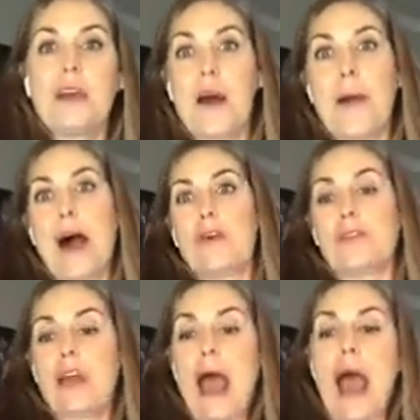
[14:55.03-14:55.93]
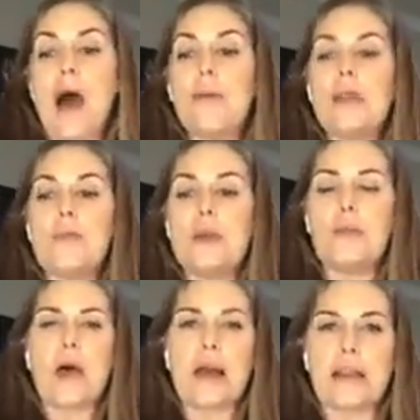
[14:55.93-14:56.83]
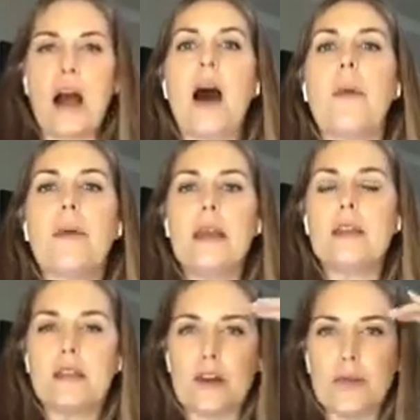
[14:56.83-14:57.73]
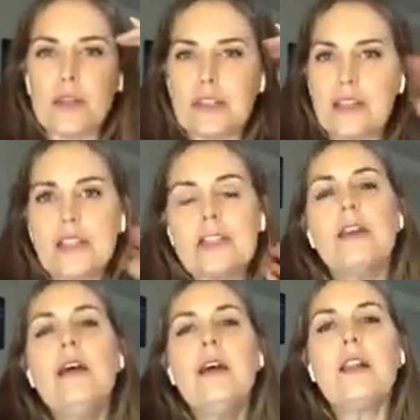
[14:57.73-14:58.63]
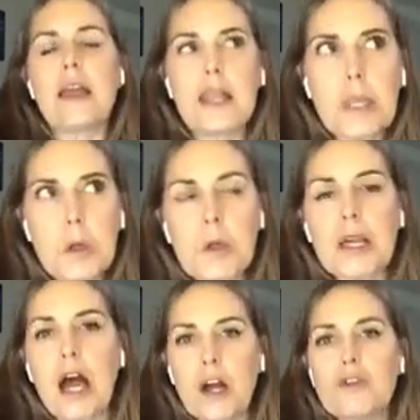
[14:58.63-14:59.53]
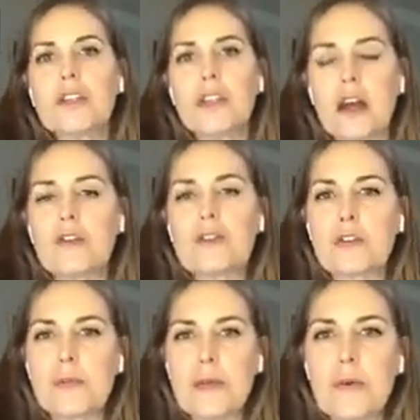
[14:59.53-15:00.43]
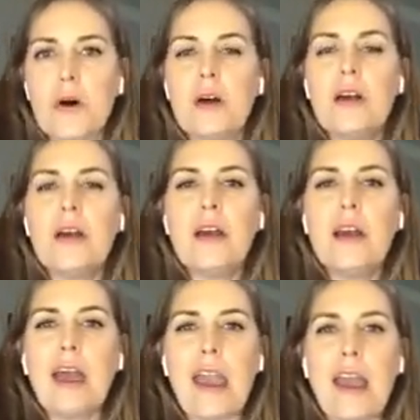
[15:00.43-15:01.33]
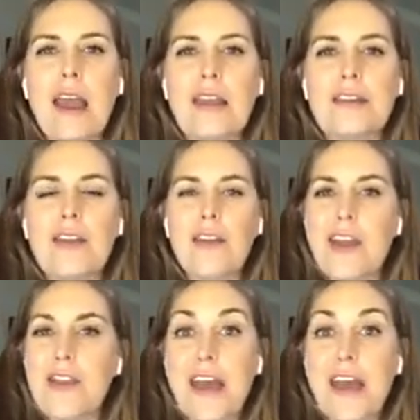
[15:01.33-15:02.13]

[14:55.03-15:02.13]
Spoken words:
about how many people had come into their business, like literally hundreds and hundreds of people. And then